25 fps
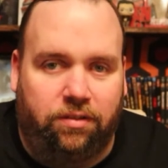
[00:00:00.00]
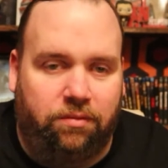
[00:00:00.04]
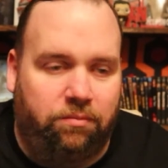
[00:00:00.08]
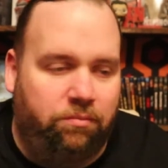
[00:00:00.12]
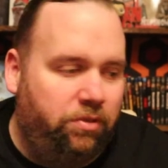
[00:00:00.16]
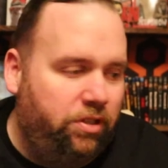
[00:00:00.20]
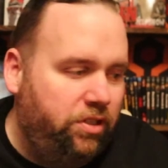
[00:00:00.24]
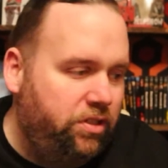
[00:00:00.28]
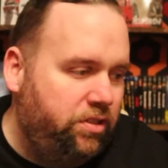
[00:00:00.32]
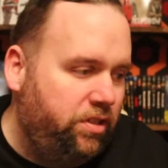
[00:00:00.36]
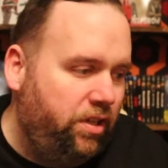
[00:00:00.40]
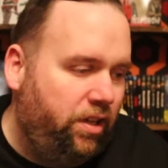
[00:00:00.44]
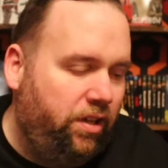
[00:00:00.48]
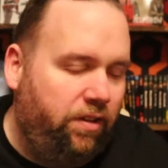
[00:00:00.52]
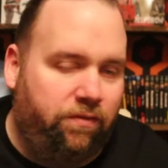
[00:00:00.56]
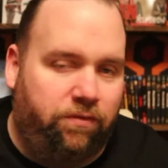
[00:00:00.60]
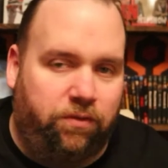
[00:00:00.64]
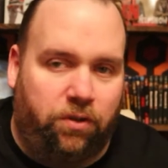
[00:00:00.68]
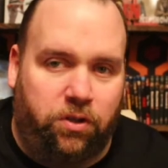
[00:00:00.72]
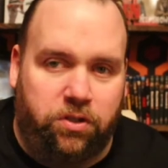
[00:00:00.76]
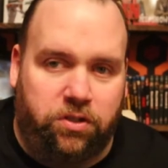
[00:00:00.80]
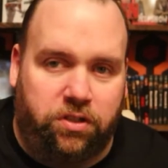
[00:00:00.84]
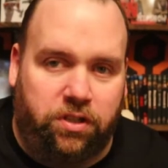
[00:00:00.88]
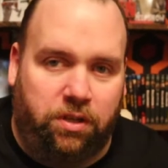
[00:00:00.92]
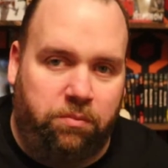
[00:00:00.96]
But
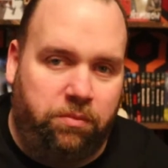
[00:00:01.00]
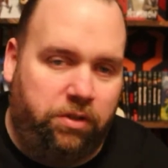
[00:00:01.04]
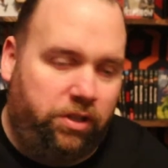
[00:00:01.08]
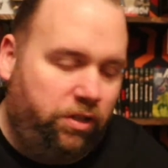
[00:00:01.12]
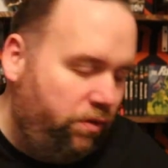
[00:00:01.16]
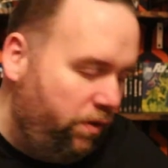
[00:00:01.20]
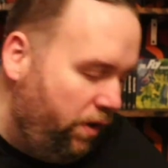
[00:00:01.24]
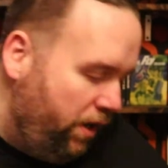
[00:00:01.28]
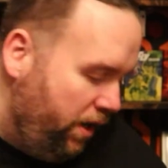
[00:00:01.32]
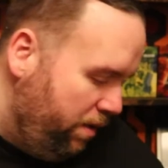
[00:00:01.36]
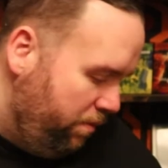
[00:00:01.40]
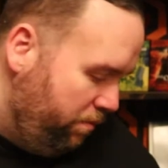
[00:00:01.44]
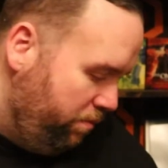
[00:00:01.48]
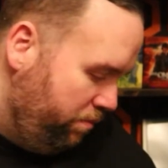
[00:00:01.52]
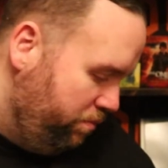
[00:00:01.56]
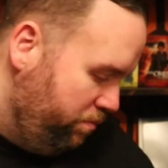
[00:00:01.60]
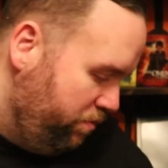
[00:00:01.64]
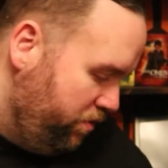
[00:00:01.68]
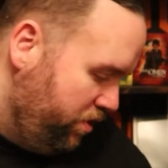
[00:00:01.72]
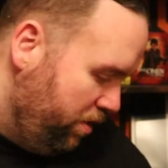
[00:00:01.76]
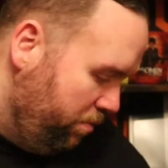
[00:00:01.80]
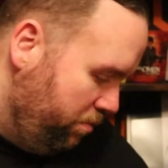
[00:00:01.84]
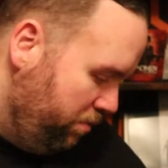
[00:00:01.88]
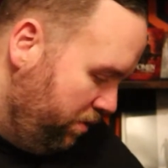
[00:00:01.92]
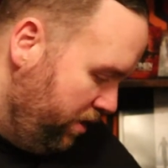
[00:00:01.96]
first, let me grab
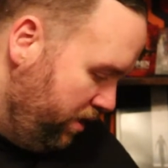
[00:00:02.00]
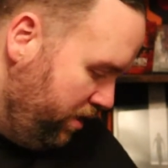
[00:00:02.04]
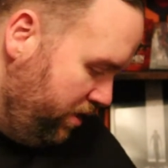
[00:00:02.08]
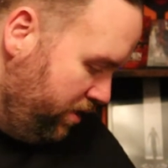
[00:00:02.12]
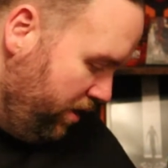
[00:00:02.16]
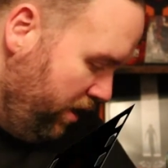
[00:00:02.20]
some of these